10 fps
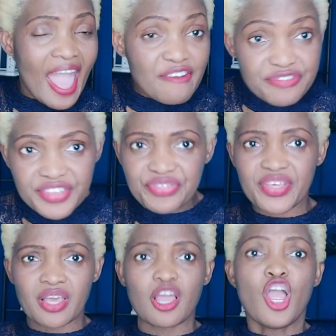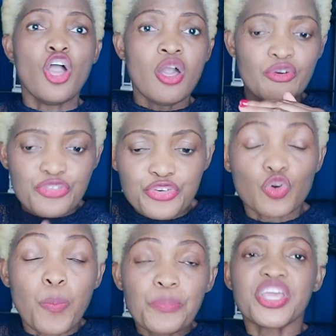everything
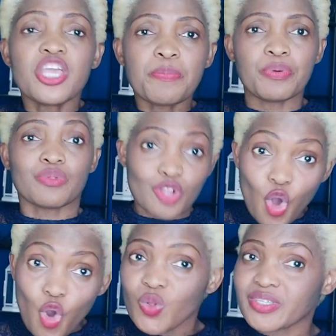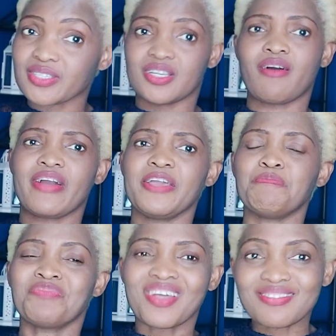through people all the time,